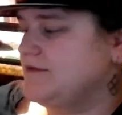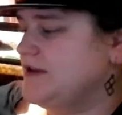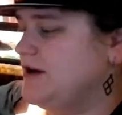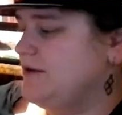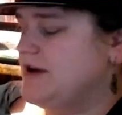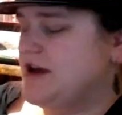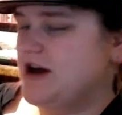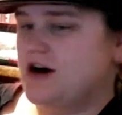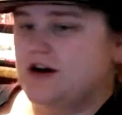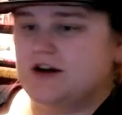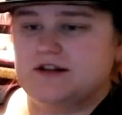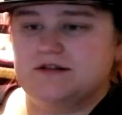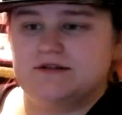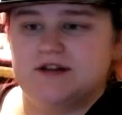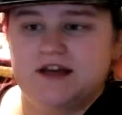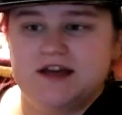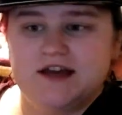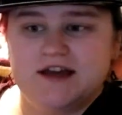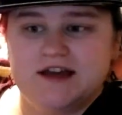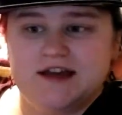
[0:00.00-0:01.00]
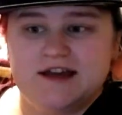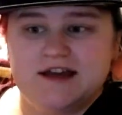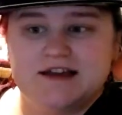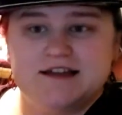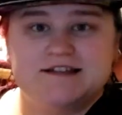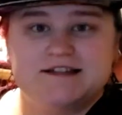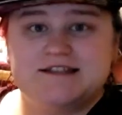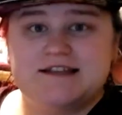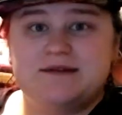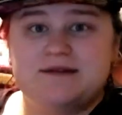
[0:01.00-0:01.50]
That way y'all can
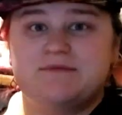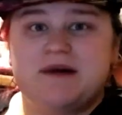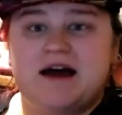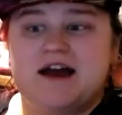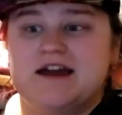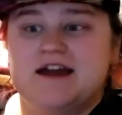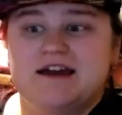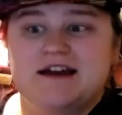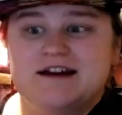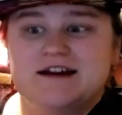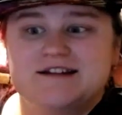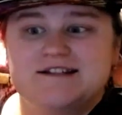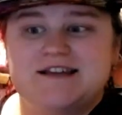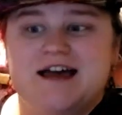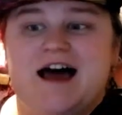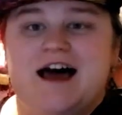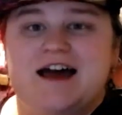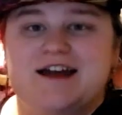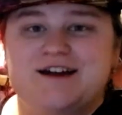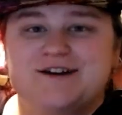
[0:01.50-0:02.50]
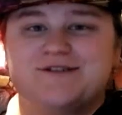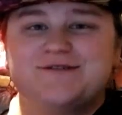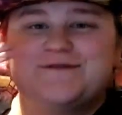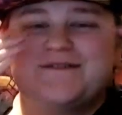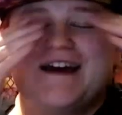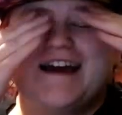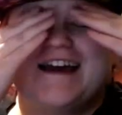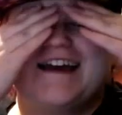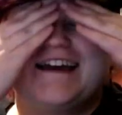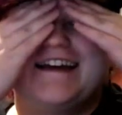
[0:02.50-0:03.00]
see my tired face.